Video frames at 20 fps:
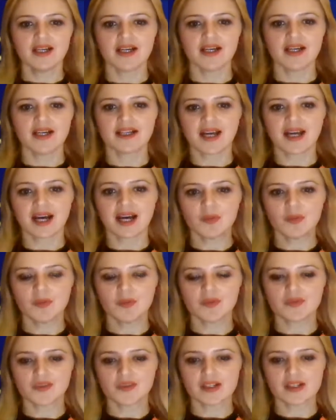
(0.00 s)
and
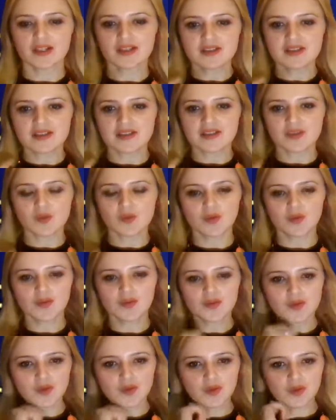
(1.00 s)
abundance as well
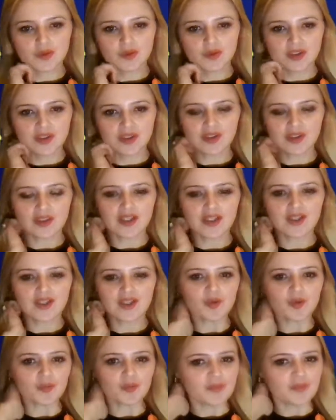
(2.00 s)
so in
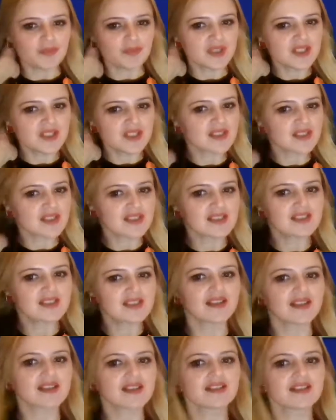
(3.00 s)
your business
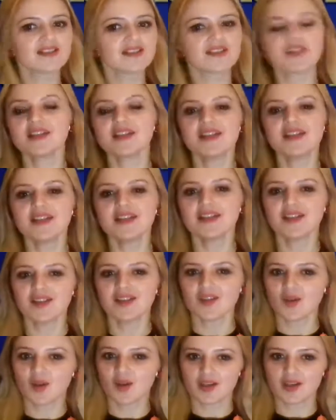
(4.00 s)
and in
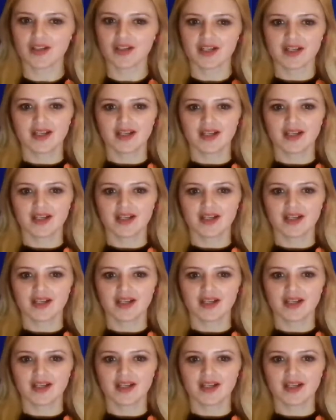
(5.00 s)
your